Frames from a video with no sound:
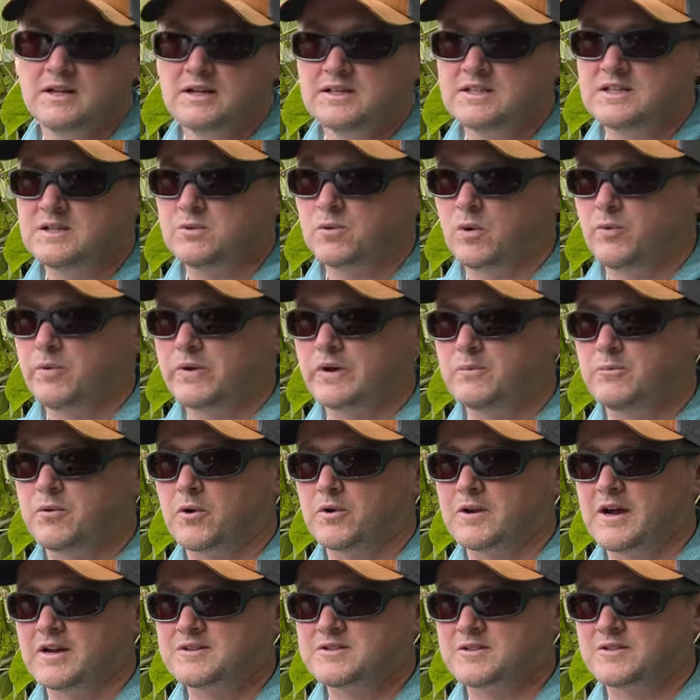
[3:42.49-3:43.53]
see what we can
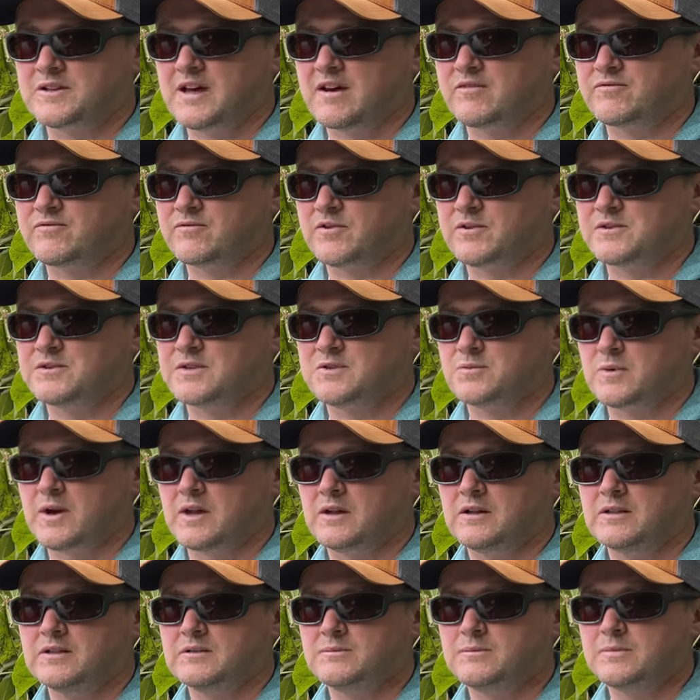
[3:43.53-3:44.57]
pull out on that front as well.